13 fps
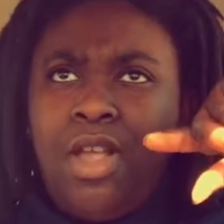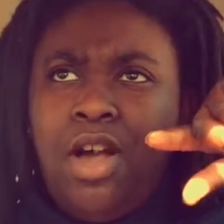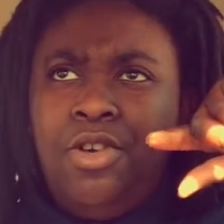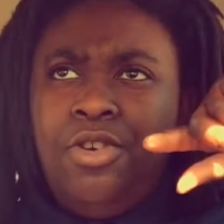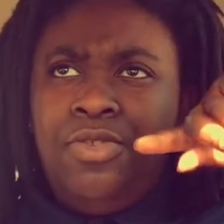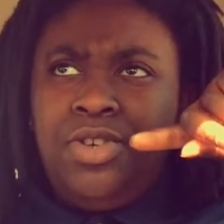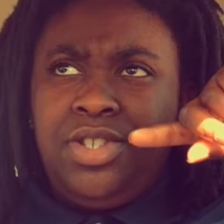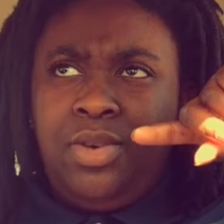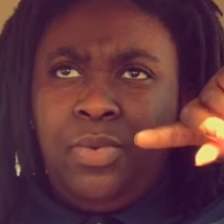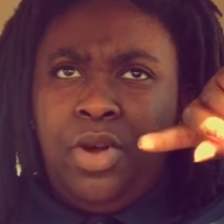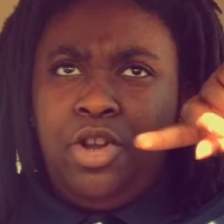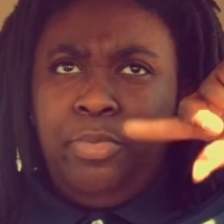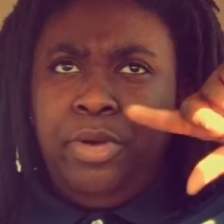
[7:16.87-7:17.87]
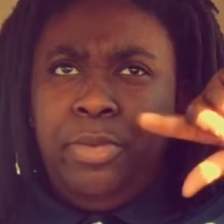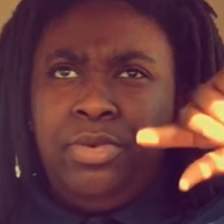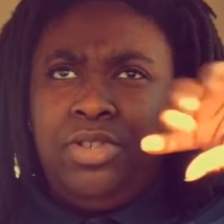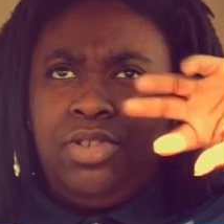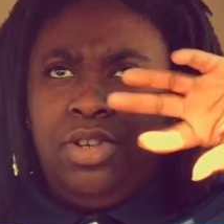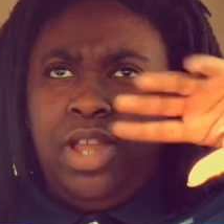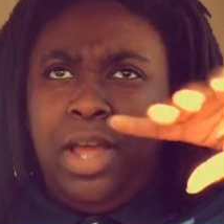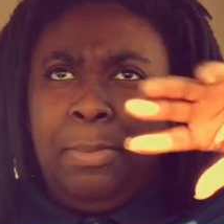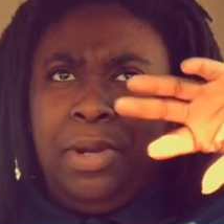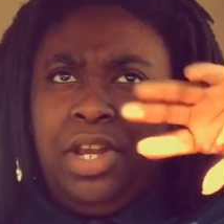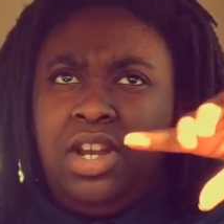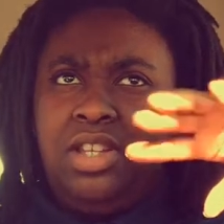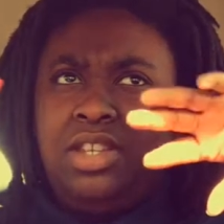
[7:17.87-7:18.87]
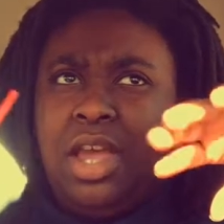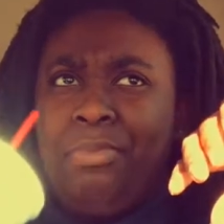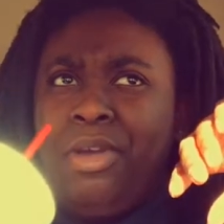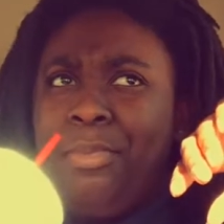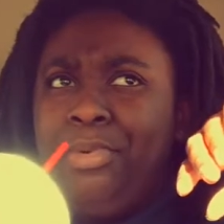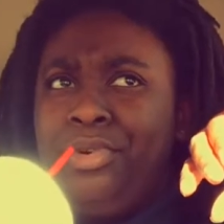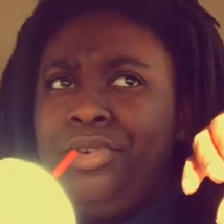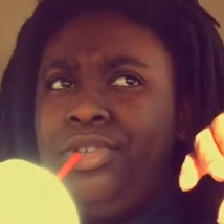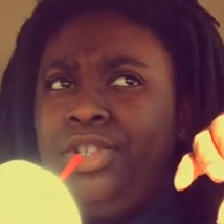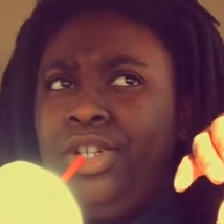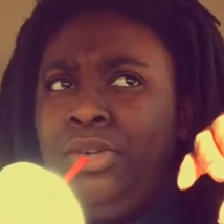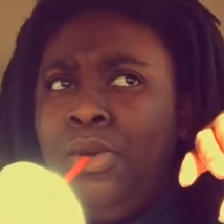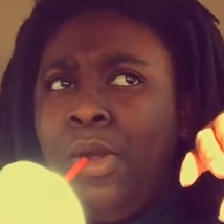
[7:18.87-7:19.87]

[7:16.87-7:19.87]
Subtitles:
don't know if they're serrano peppers or like banana type peppers,